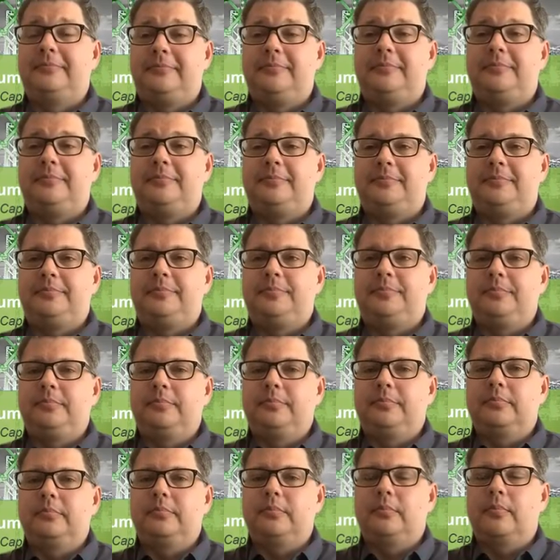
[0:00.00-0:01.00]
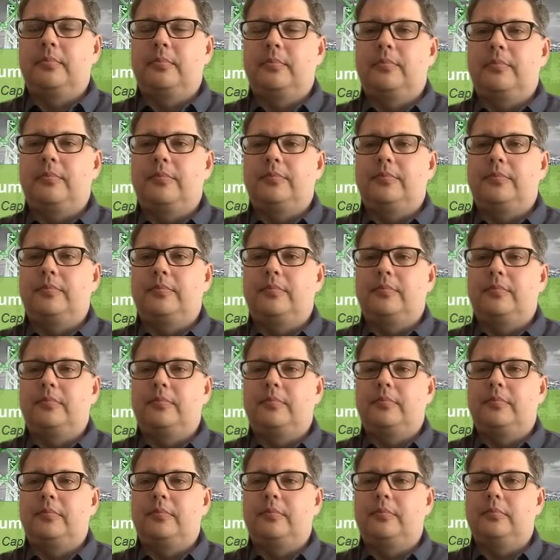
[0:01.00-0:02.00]
And now bringing
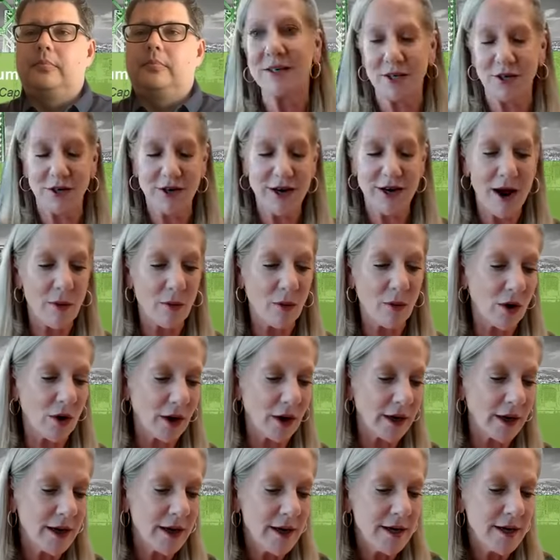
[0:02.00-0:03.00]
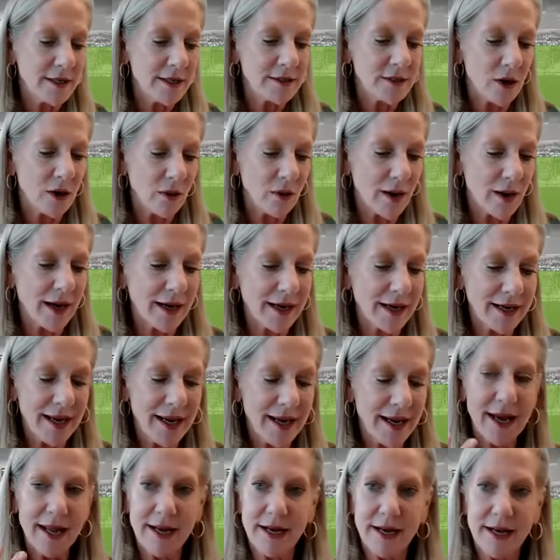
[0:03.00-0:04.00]
stuff into your network. So
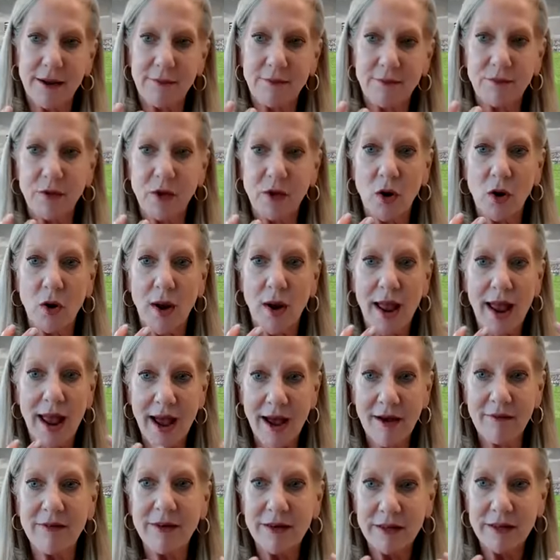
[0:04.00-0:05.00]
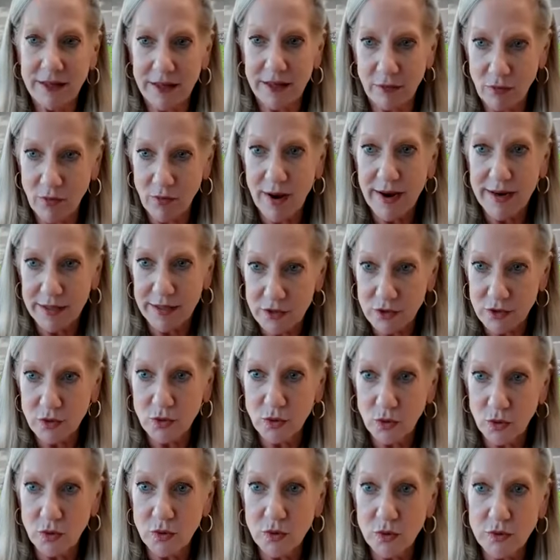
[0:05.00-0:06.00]
again, having the right
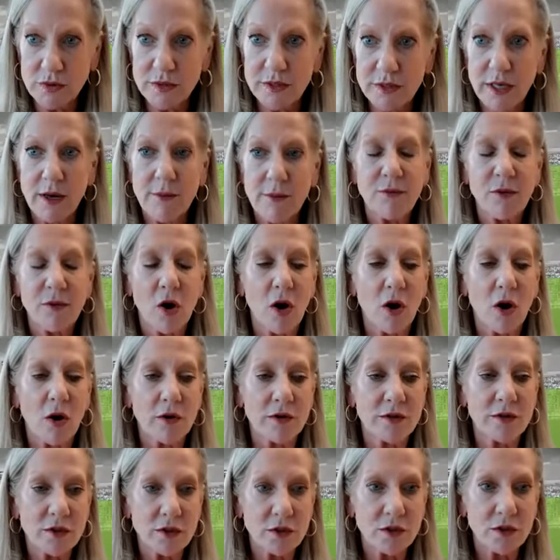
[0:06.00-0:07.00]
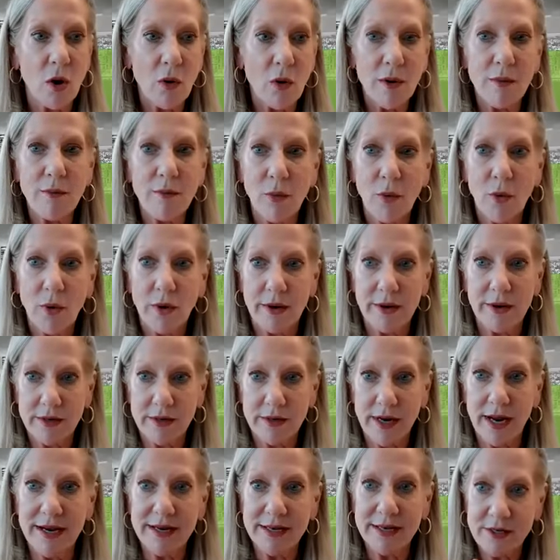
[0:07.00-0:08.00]
tools are so
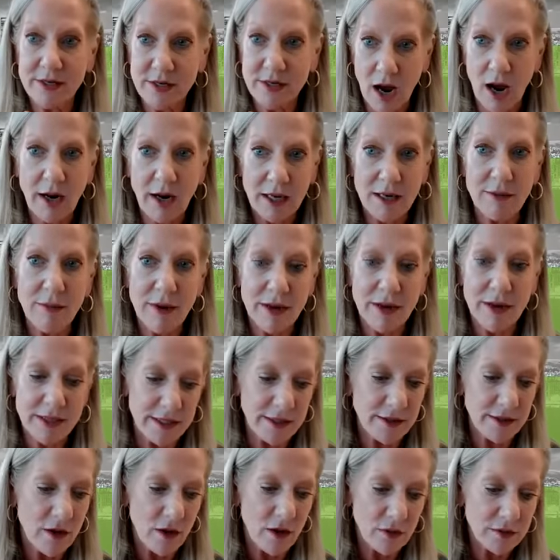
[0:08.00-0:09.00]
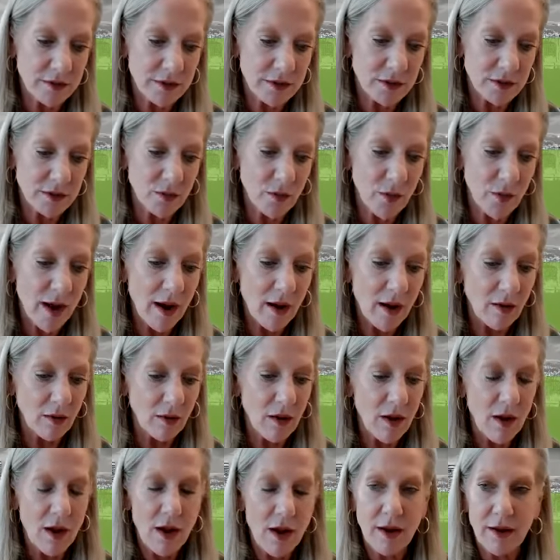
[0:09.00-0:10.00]
important, in documenting those as well,
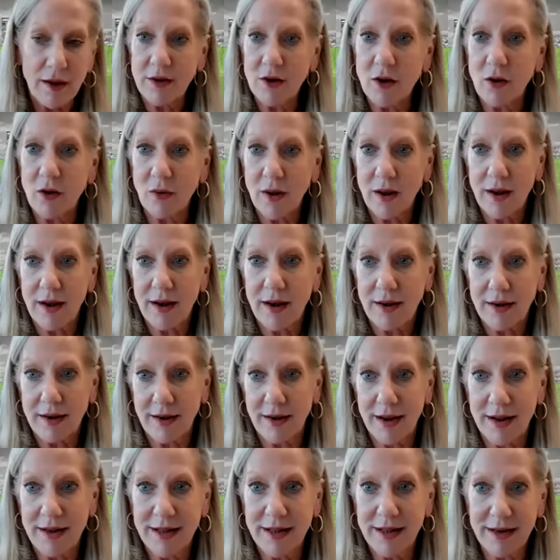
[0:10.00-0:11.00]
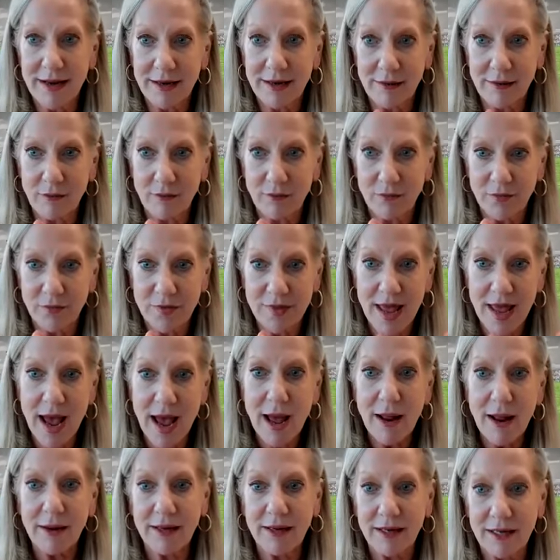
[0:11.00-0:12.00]
and then
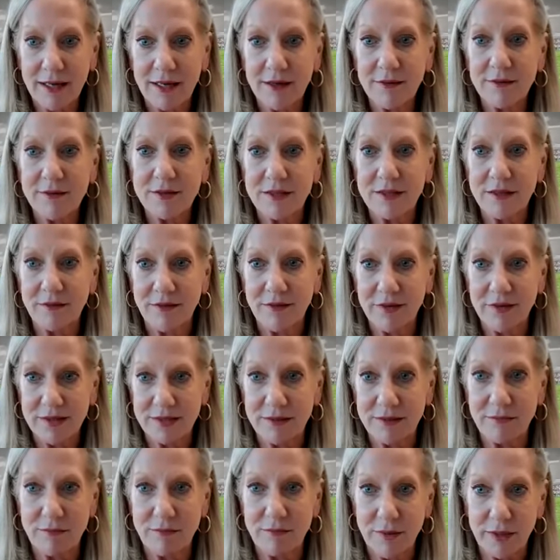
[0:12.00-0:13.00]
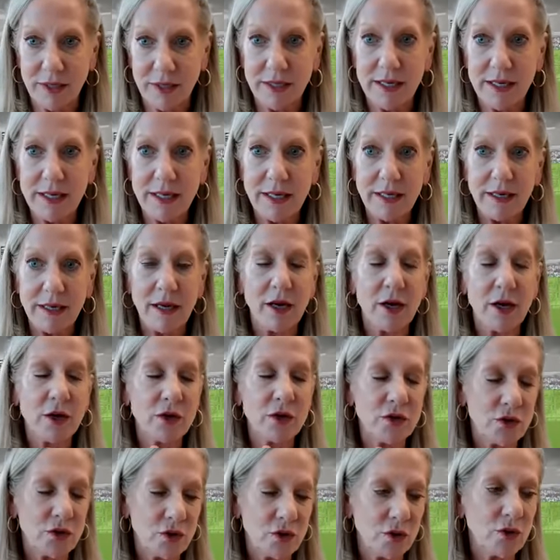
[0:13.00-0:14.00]
that gives the visibility
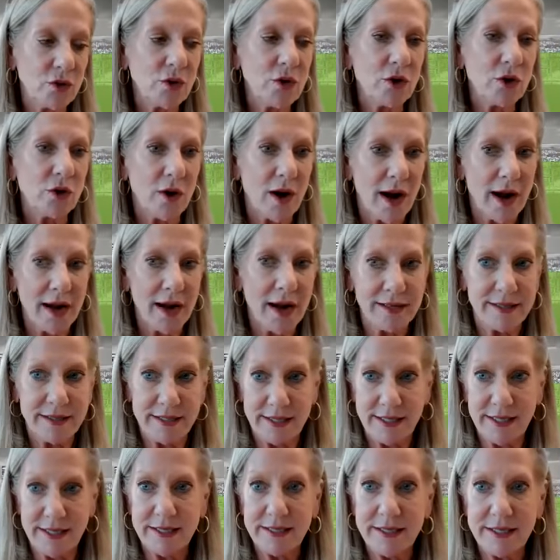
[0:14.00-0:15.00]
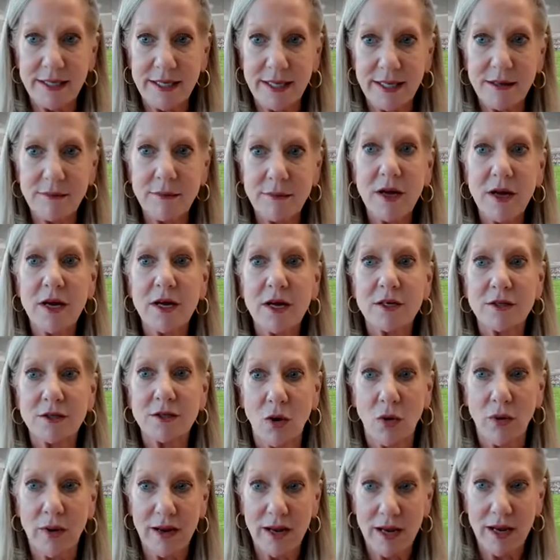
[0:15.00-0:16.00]
to your IT team.
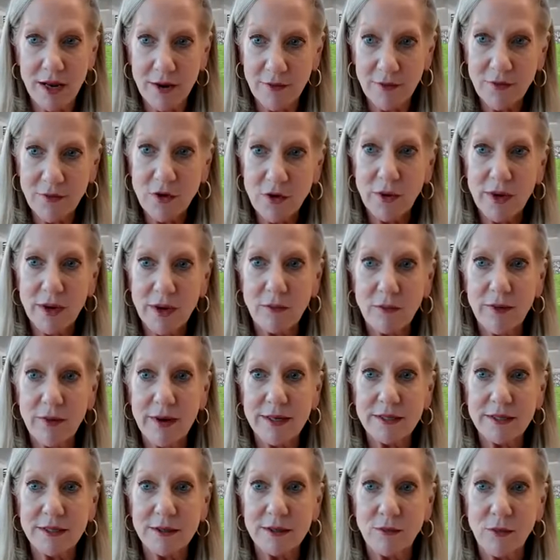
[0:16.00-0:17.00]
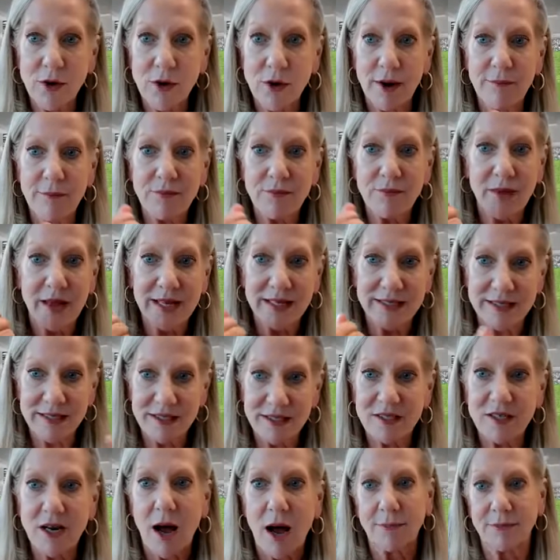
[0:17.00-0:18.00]
So if you get ransomware, it
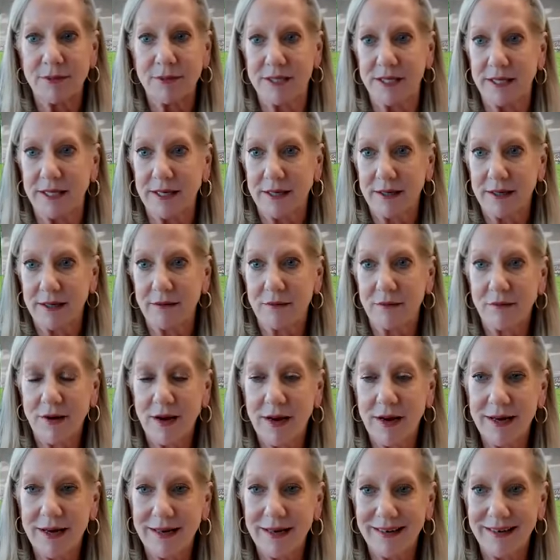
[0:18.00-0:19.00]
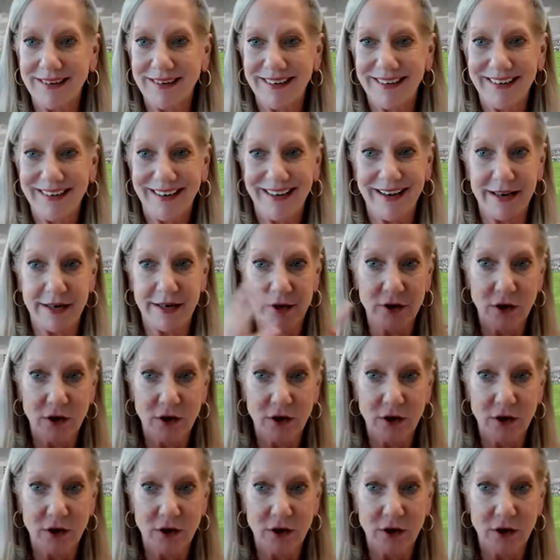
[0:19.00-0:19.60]
stops it, right? It